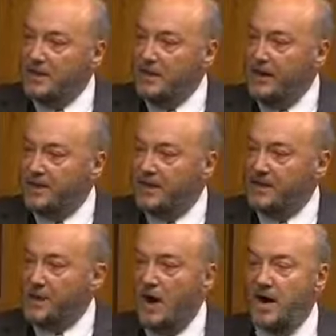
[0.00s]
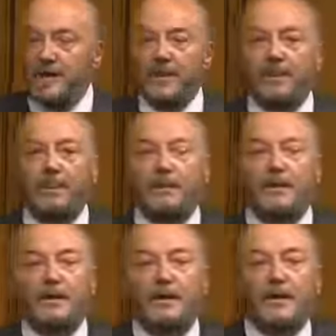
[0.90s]
in the inquiry,
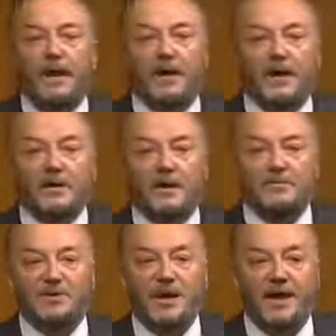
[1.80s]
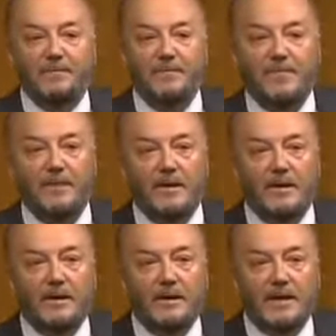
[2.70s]
and I'll come to him
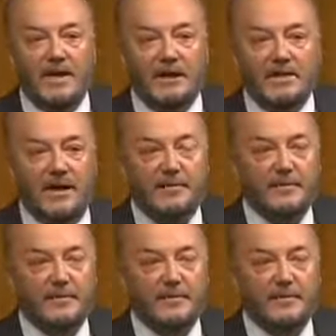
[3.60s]
later.